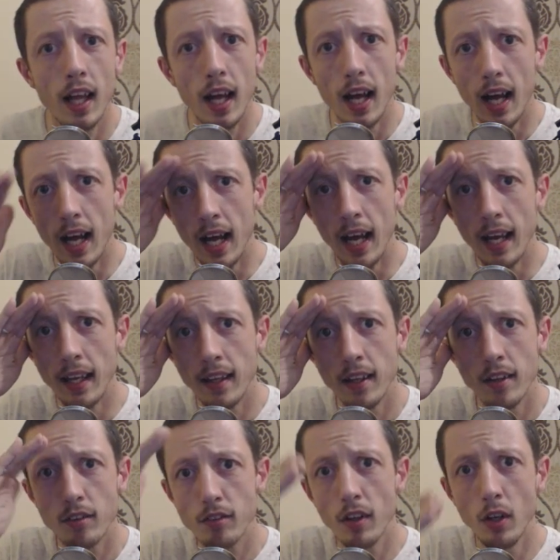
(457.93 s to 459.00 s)
I
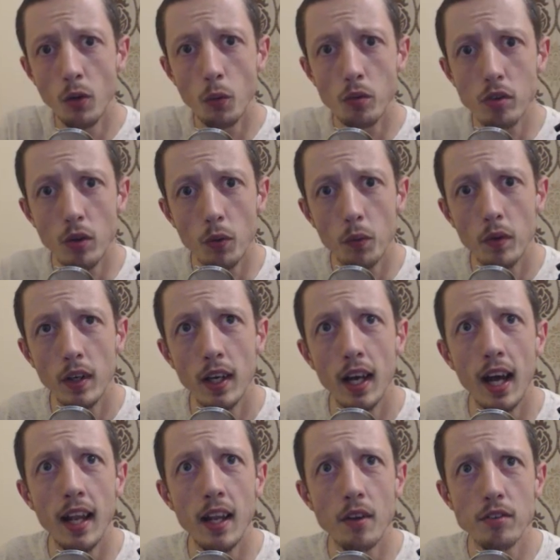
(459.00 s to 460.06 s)
salute you,
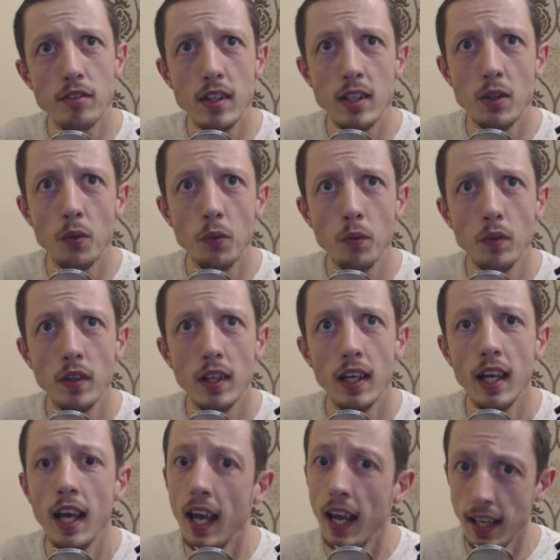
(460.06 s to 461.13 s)
and I'll see you
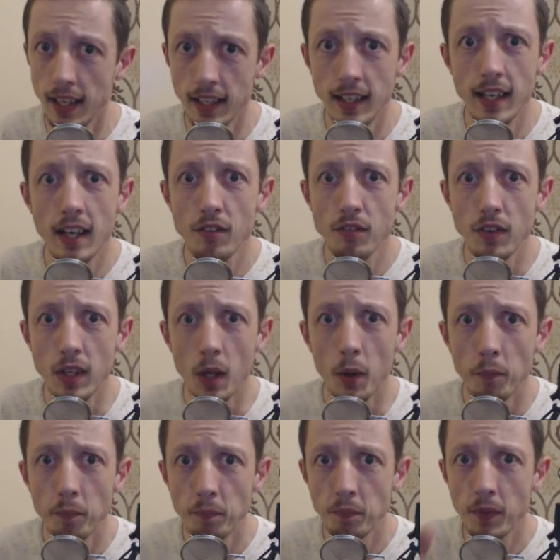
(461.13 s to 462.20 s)
in the next video.
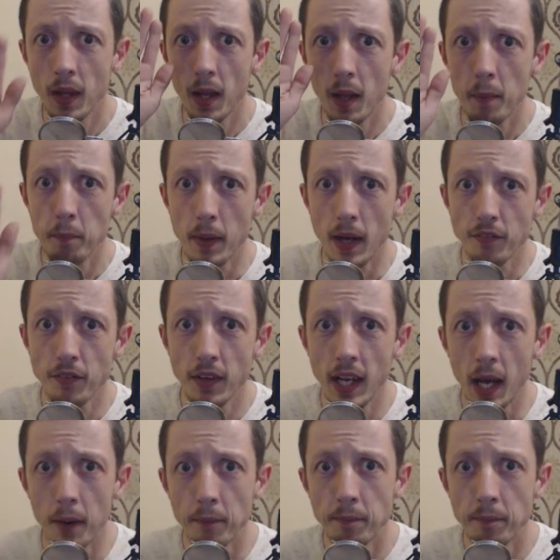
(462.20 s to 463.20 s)
Bye for now.